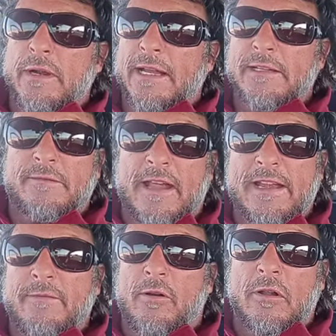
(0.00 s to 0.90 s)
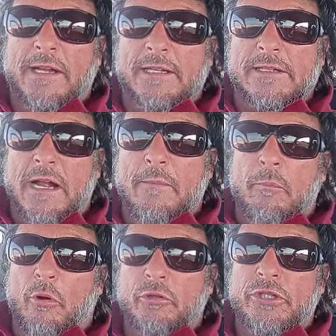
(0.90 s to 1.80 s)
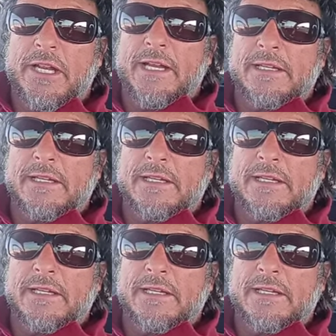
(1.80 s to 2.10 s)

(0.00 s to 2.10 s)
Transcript: and it's faithful and it's not bullshit.